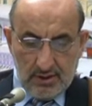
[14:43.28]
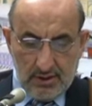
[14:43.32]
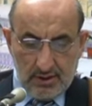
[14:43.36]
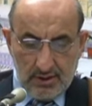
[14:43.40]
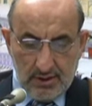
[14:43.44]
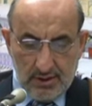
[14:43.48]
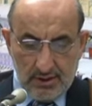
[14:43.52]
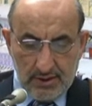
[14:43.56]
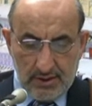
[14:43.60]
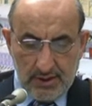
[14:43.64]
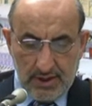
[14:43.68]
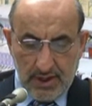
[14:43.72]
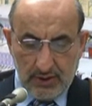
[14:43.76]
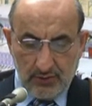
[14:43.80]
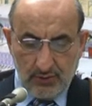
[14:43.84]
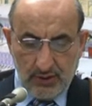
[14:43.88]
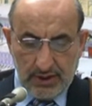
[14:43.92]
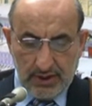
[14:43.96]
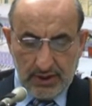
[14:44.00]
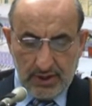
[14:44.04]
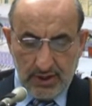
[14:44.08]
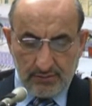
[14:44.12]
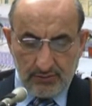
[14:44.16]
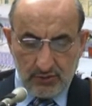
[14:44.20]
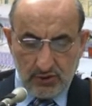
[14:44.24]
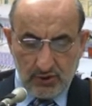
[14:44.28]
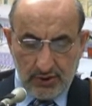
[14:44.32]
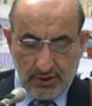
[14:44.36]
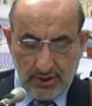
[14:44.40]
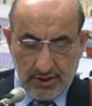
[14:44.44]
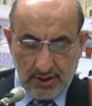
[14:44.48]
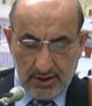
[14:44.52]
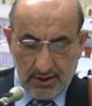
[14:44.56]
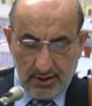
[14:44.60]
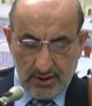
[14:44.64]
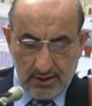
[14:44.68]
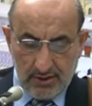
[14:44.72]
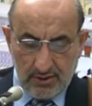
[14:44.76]
Now we come to
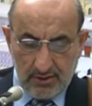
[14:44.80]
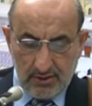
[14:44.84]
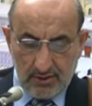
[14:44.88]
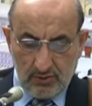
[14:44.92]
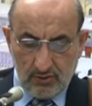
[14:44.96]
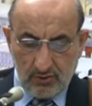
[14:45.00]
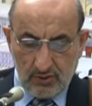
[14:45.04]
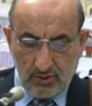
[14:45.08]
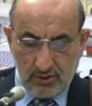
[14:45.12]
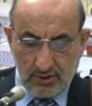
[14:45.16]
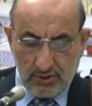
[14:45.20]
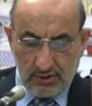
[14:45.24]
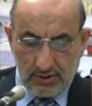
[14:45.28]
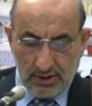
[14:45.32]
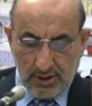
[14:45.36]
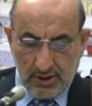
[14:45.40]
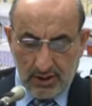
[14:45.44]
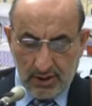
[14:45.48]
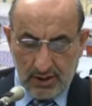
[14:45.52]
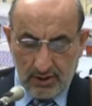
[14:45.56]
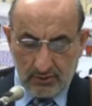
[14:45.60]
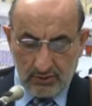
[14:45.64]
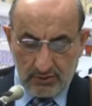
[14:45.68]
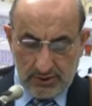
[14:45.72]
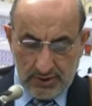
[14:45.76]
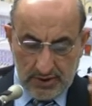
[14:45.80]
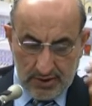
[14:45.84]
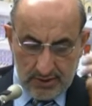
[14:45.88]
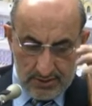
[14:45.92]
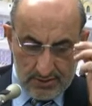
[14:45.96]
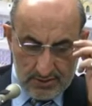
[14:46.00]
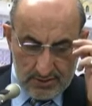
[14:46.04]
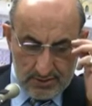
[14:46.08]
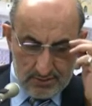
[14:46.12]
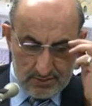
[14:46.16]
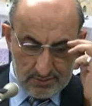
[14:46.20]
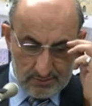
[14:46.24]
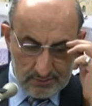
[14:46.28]
the world around
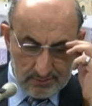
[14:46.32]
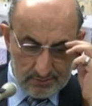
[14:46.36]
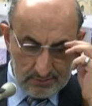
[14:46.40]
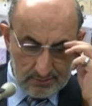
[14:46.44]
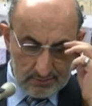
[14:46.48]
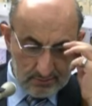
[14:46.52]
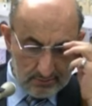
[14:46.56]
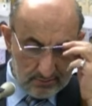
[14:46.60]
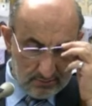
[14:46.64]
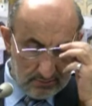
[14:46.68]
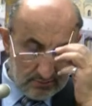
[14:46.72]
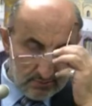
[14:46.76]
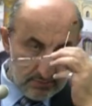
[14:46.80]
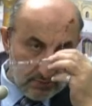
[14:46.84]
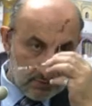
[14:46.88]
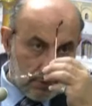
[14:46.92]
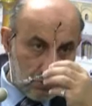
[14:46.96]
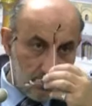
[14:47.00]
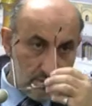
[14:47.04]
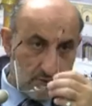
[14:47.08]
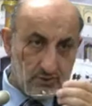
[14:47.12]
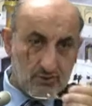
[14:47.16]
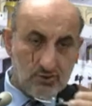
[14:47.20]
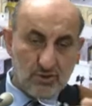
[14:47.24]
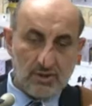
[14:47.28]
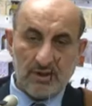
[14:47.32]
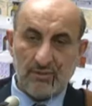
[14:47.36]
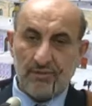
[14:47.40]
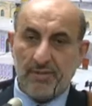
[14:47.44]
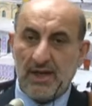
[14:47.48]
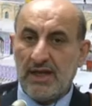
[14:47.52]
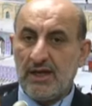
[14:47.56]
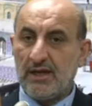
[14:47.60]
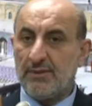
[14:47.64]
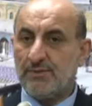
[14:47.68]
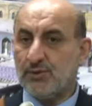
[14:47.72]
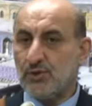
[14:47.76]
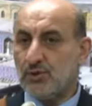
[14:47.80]
us, to the
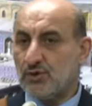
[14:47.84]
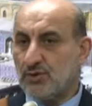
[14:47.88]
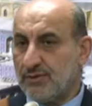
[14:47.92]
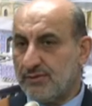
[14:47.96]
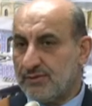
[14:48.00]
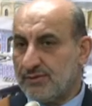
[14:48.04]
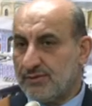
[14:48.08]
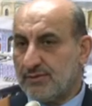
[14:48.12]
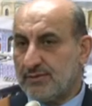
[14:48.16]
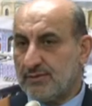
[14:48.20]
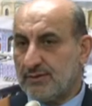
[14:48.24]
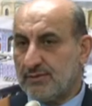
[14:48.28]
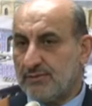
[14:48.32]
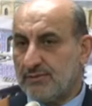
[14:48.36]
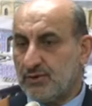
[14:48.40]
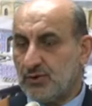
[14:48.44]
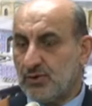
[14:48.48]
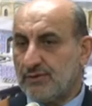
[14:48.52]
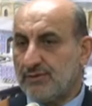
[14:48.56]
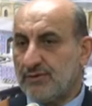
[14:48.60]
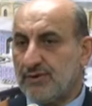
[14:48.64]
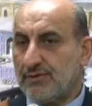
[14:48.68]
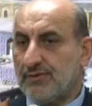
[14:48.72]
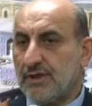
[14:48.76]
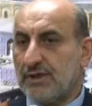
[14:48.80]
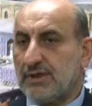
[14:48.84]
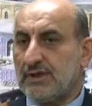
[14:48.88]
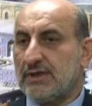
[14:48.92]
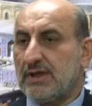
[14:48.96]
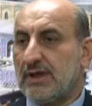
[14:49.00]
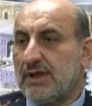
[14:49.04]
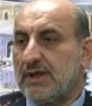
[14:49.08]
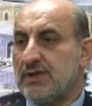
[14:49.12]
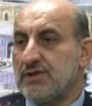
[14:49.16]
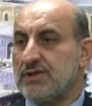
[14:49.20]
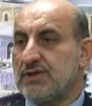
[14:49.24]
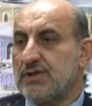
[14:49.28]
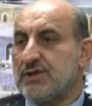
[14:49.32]
main proof of
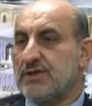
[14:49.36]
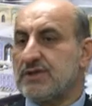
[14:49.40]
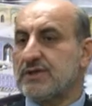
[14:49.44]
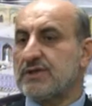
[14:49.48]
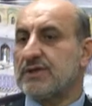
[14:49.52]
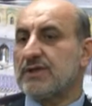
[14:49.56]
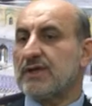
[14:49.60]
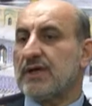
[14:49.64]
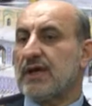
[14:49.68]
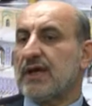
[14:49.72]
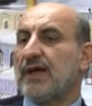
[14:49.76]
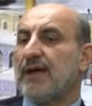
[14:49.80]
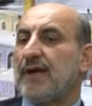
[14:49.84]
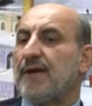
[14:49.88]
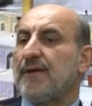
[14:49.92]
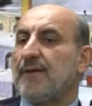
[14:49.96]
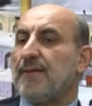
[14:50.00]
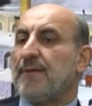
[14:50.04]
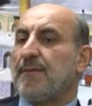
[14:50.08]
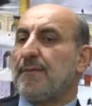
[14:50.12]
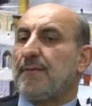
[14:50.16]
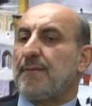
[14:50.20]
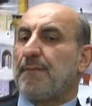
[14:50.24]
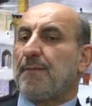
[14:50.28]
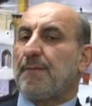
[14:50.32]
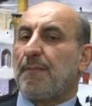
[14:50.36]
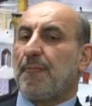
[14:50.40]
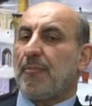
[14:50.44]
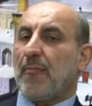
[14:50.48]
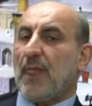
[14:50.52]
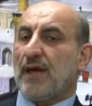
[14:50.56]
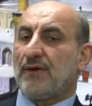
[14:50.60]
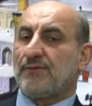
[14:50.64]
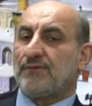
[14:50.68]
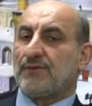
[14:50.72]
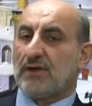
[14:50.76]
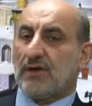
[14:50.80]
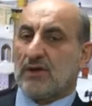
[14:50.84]
intelligence.
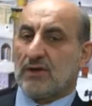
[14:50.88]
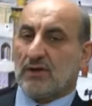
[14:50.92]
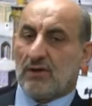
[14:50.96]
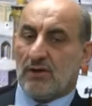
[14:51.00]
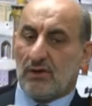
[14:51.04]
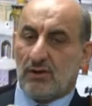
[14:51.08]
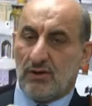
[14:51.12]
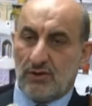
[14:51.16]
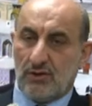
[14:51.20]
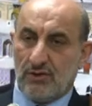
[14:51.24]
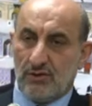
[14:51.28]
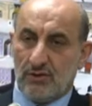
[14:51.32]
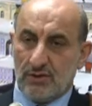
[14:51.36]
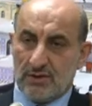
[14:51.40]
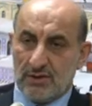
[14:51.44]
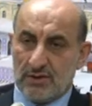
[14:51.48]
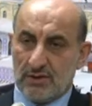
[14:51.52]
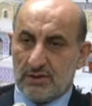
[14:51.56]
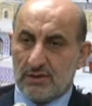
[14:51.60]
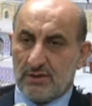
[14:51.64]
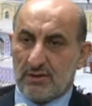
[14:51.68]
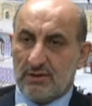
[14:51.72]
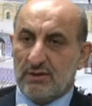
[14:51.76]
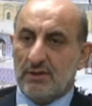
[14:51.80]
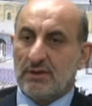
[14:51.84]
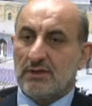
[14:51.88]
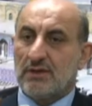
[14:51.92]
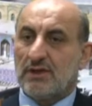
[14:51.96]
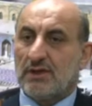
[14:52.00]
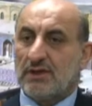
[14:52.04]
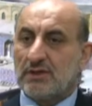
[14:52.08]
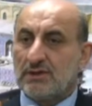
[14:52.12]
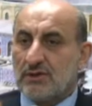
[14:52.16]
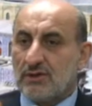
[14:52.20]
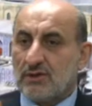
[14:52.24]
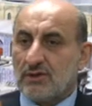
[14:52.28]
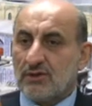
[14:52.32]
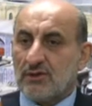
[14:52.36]
After all those
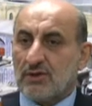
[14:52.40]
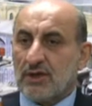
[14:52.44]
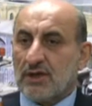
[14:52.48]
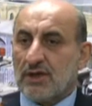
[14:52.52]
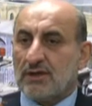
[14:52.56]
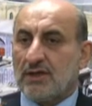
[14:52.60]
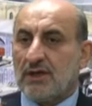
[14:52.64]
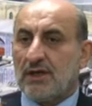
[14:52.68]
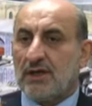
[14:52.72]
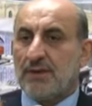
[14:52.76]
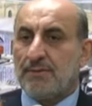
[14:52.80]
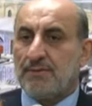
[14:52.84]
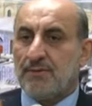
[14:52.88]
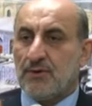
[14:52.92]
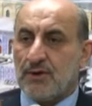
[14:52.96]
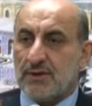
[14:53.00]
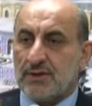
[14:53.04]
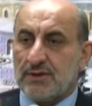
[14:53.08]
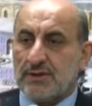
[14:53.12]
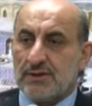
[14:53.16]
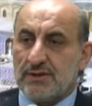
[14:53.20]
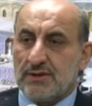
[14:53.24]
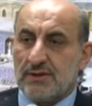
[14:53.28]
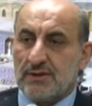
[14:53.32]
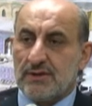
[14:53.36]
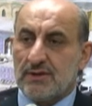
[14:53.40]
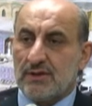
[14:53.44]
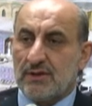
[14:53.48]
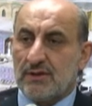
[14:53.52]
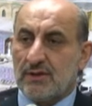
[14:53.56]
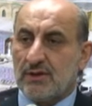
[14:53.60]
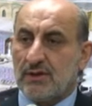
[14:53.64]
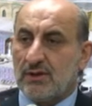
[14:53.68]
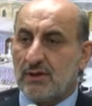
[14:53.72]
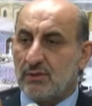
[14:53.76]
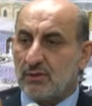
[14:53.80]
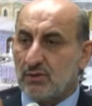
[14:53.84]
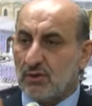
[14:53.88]
introductory points,
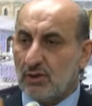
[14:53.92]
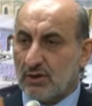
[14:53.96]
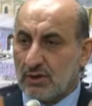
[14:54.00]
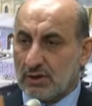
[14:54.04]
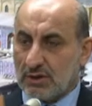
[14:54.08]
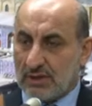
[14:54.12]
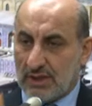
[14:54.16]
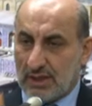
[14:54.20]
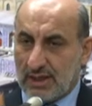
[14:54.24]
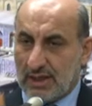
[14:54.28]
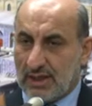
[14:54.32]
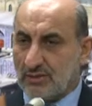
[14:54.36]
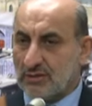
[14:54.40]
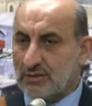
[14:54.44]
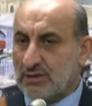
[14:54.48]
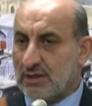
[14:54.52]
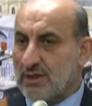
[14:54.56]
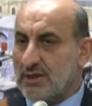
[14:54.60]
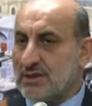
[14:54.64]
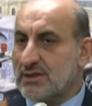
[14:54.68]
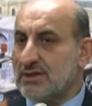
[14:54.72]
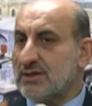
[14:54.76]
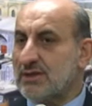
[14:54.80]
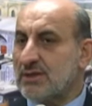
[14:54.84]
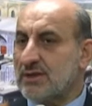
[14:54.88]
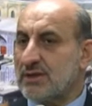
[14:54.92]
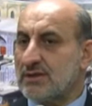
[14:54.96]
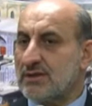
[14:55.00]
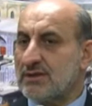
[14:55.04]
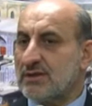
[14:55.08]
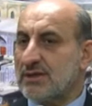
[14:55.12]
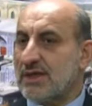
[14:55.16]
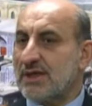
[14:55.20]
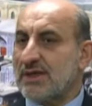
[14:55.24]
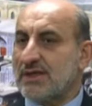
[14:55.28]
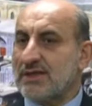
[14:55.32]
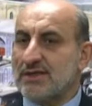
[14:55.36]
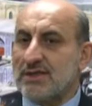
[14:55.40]
the world around us is
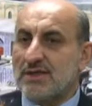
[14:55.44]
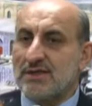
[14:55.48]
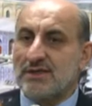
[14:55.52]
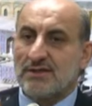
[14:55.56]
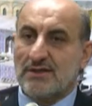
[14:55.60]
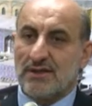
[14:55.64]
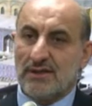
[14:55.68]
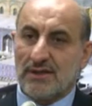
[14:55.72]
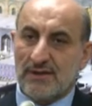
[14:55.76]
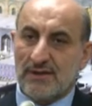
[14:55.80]
existing.